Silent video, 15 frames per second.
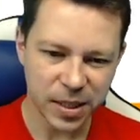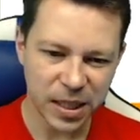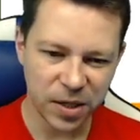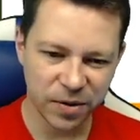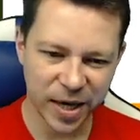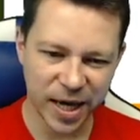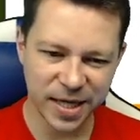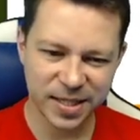
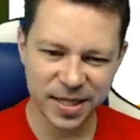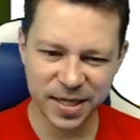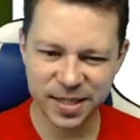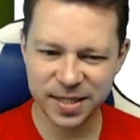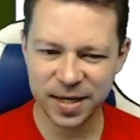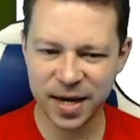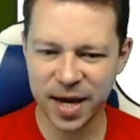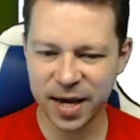Okay,
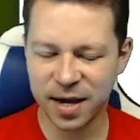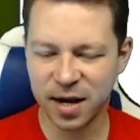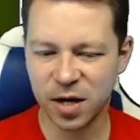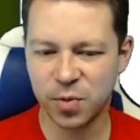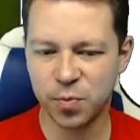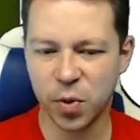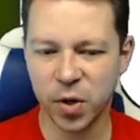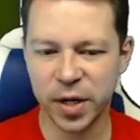16 high
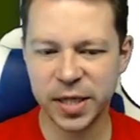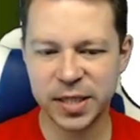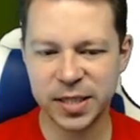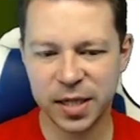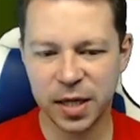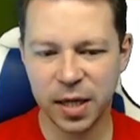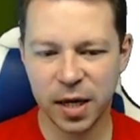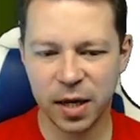card points.
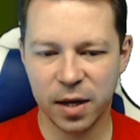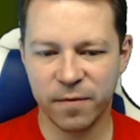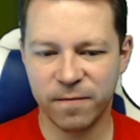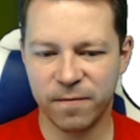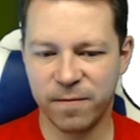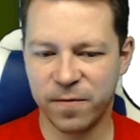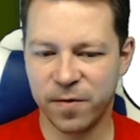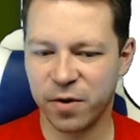
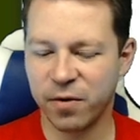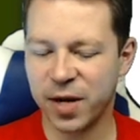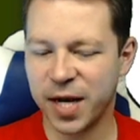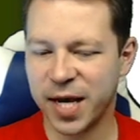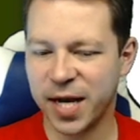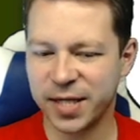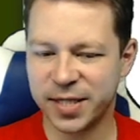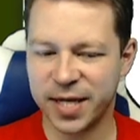Very
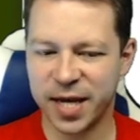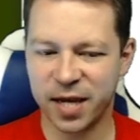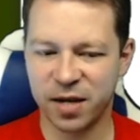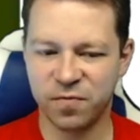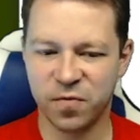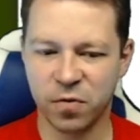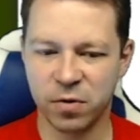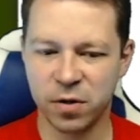nice hand
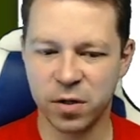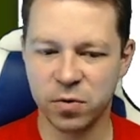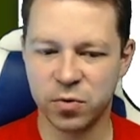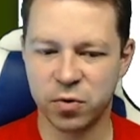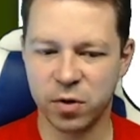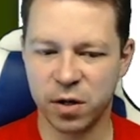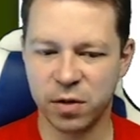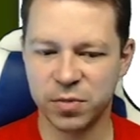for no
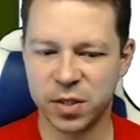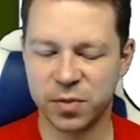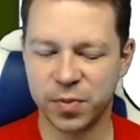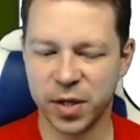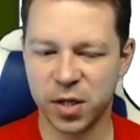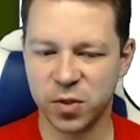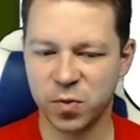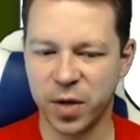trumps because